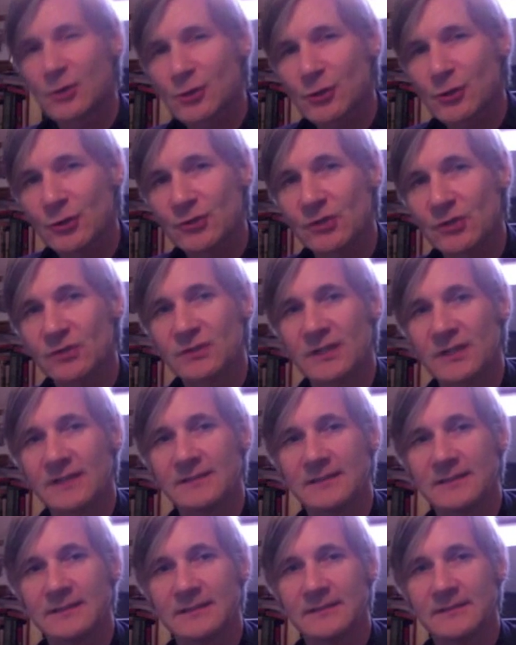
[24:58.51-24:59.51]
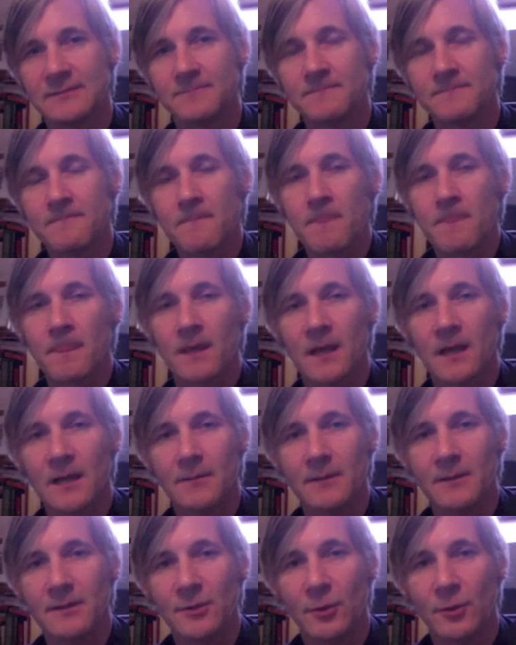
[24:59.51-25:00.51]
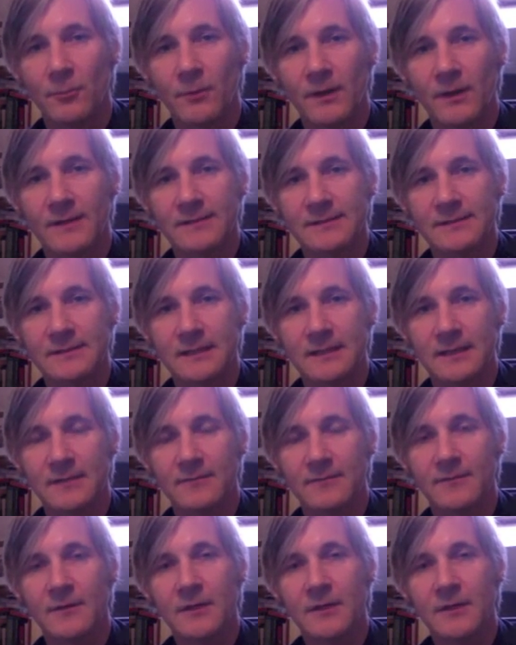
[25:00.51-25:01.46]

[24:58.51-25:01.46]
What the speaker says: crucial transition in a young person's life.